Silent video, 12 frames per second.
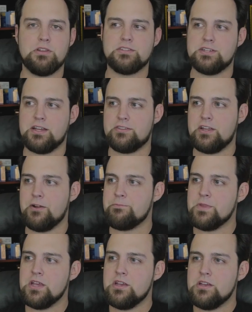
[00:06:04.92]
units out
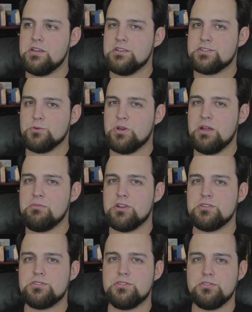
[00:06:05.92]
there. So what I'm going
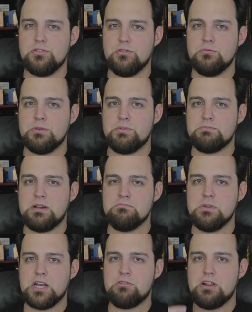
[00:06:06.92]
to do, I'm going to put my
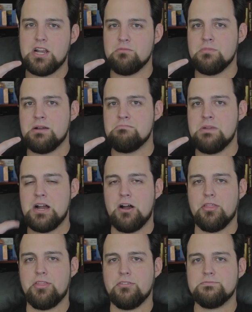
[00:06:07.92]
money right here in my
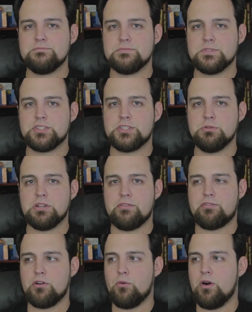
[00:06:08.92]
mouth and chew on
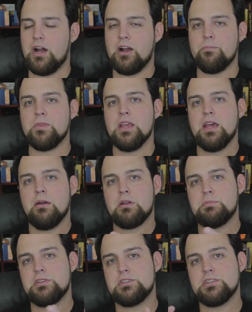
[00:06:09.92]
it for a while. I'm
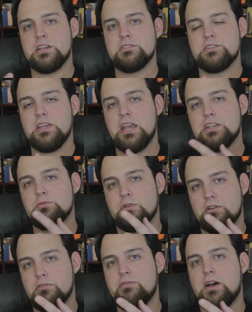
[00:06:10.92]
going to put this against the
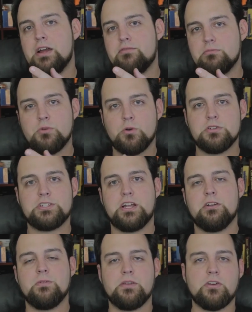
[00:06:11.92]
H105 from
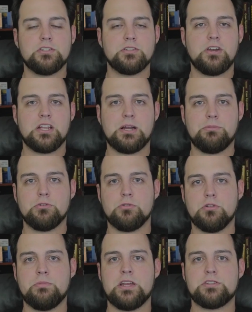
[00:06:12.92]
Corsair, and I've also got a couple
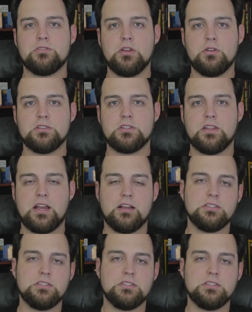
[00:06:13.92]
Cooler Master units in the